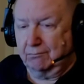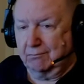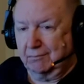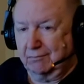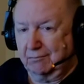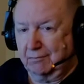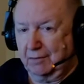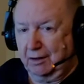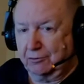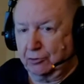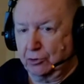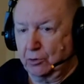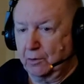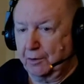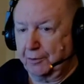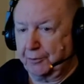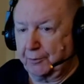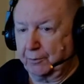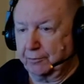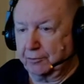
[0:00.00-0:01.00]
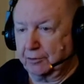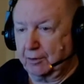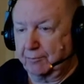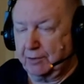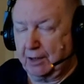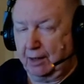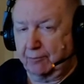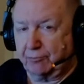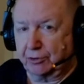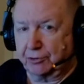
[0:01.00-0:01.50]
a two or three,
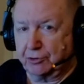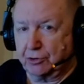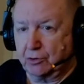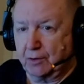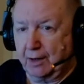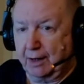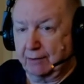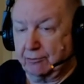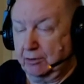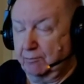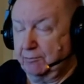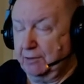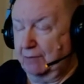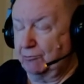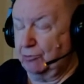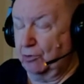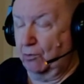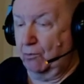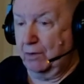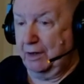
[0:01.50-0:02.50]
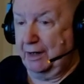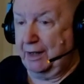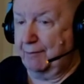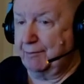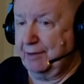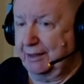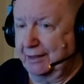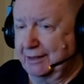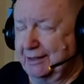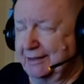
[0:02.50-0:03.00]
sometimes a two hour, sometimes a one. I
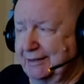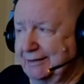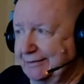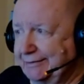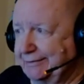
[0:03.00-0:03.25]
mean, I